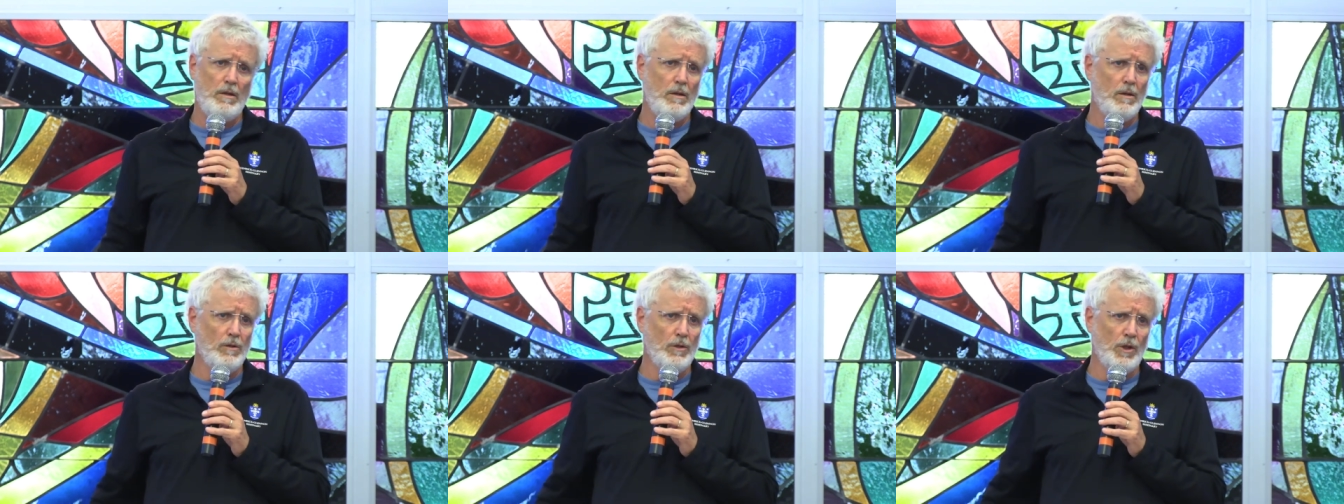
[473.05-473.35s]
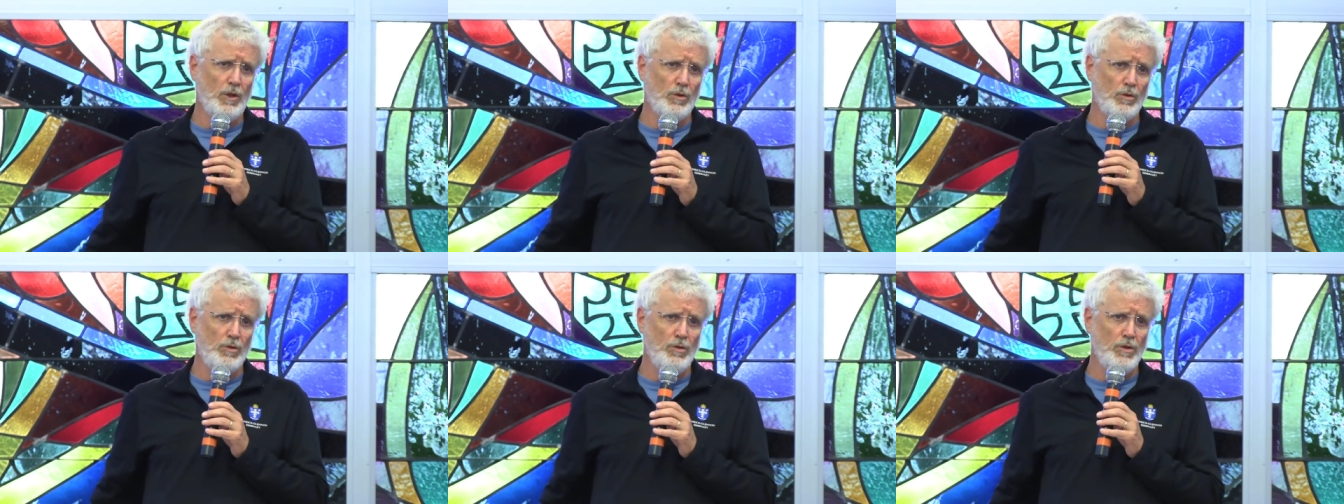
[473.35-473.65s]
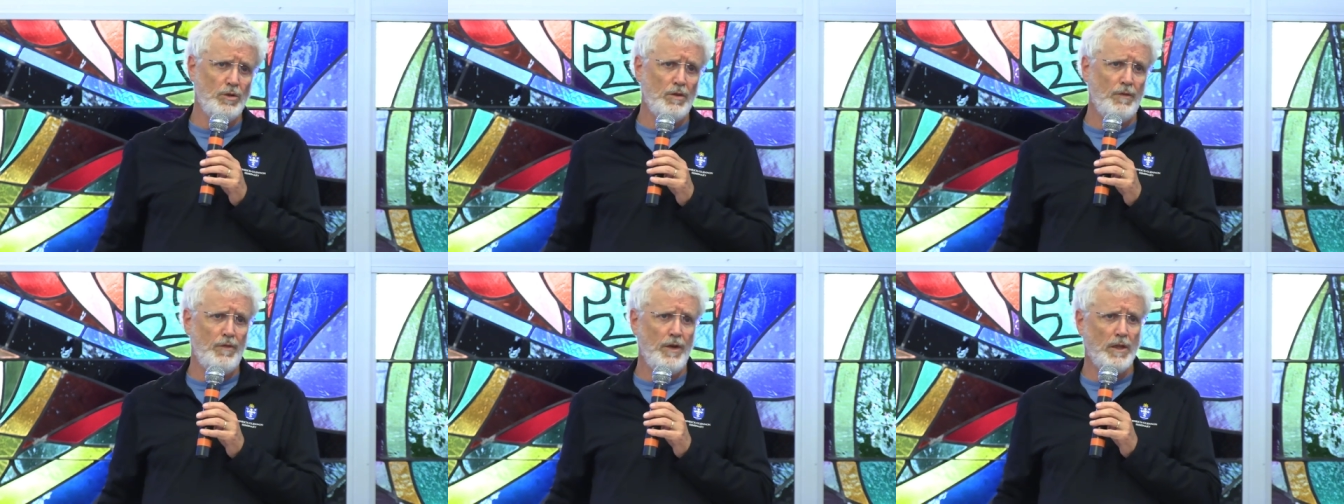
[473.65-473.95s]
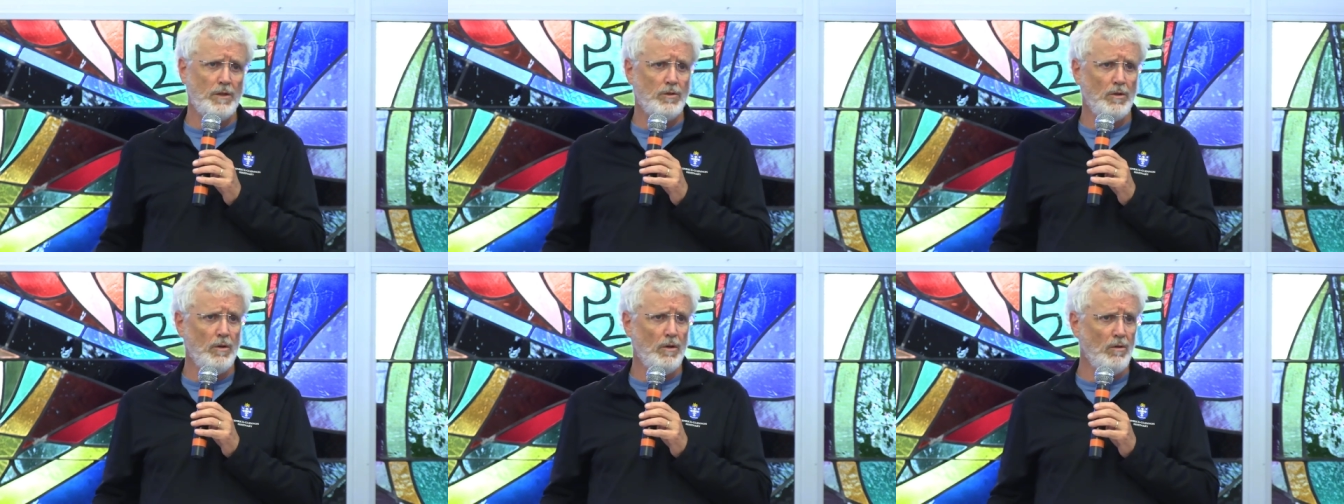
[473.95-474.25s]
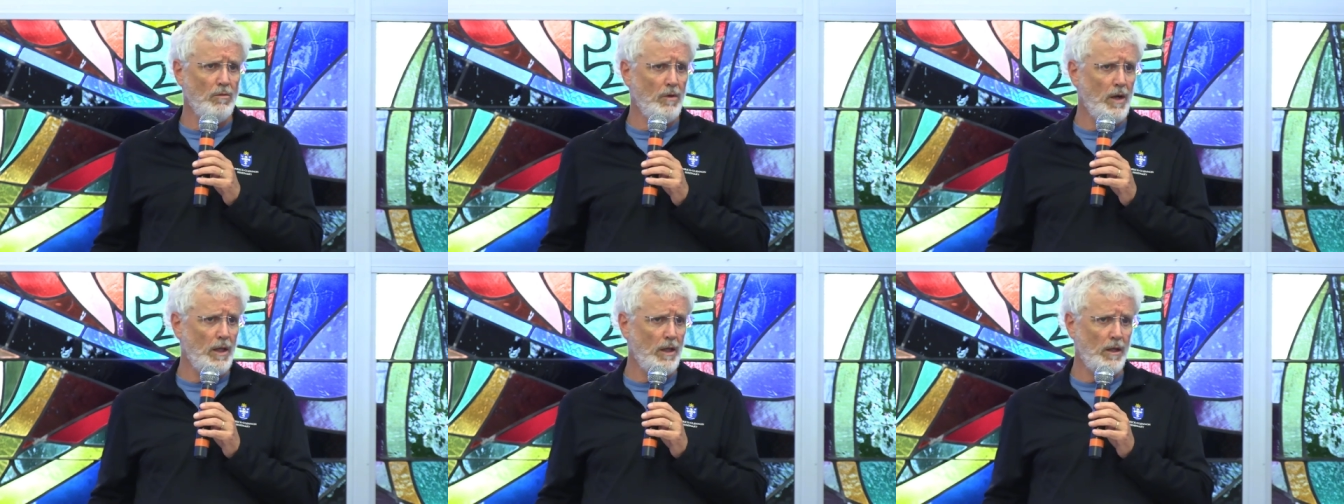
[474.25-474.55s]
a little crucifix or
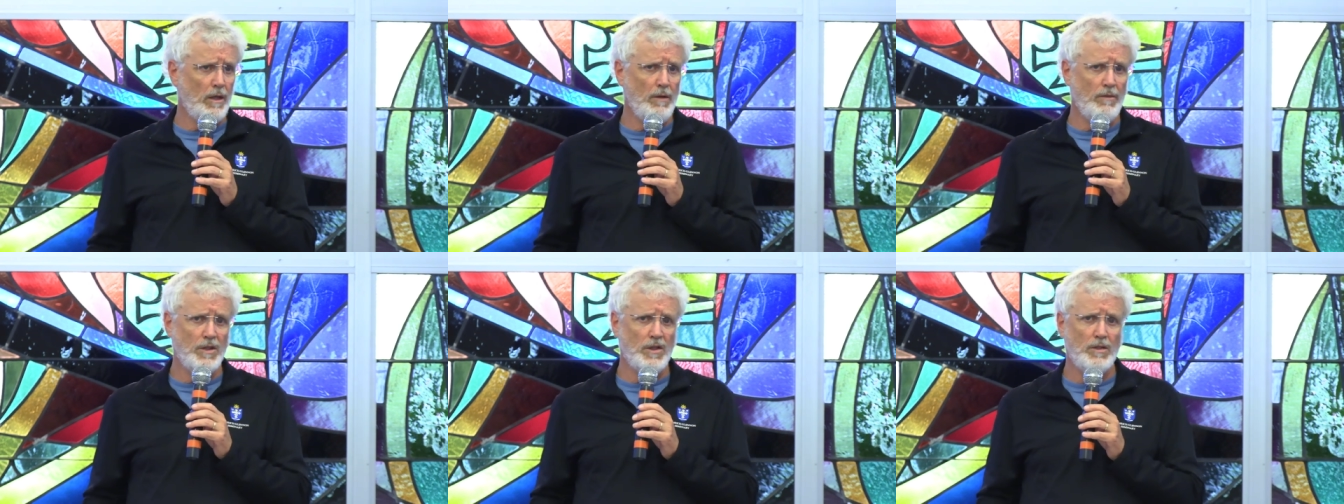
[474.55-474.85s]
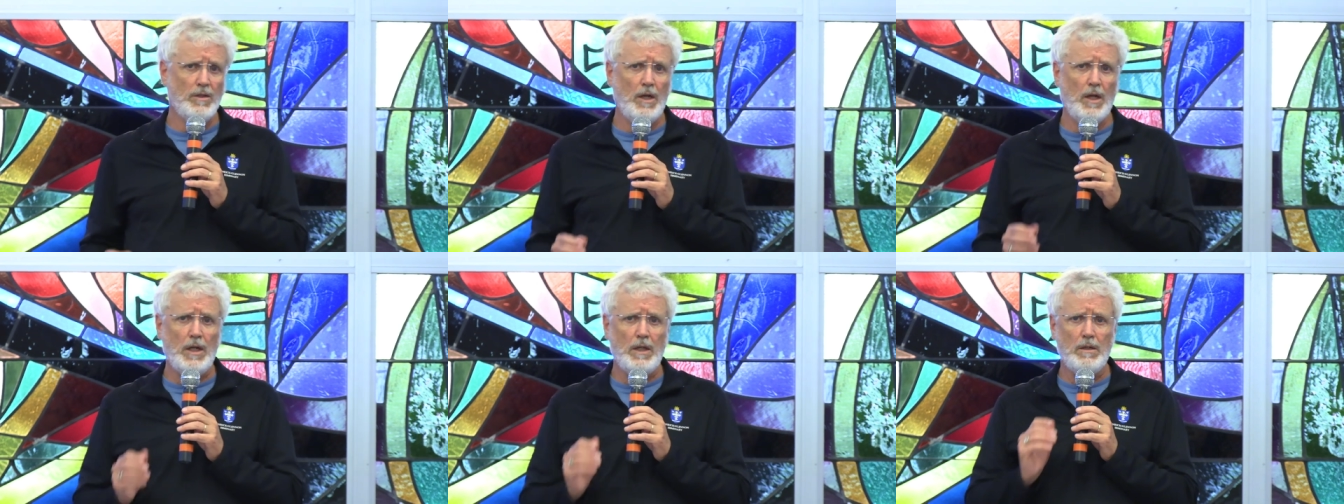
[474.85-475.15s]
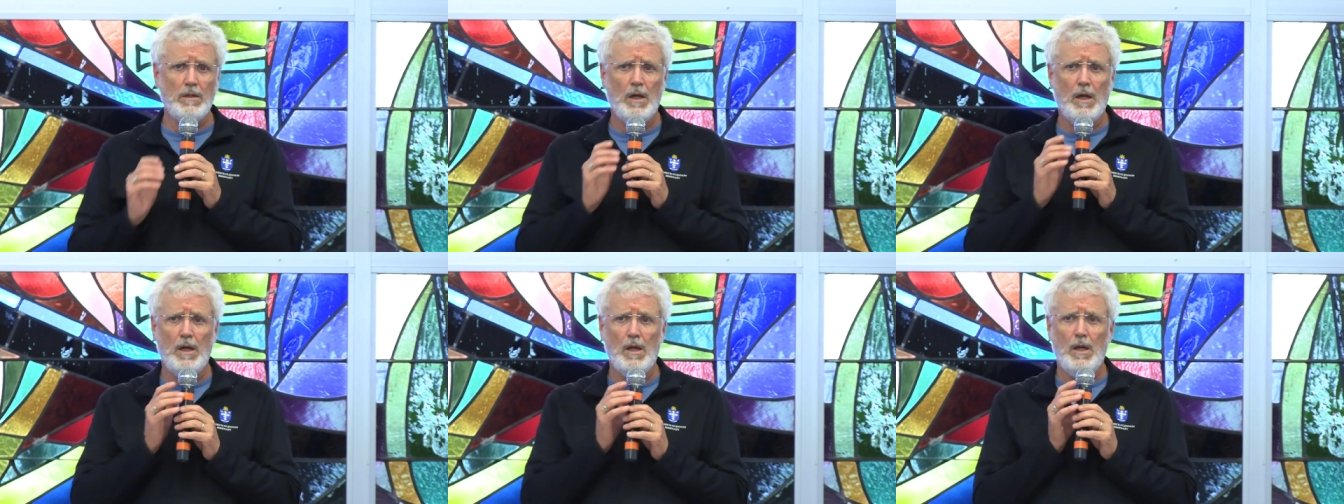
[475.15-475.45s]
a relic of a saint.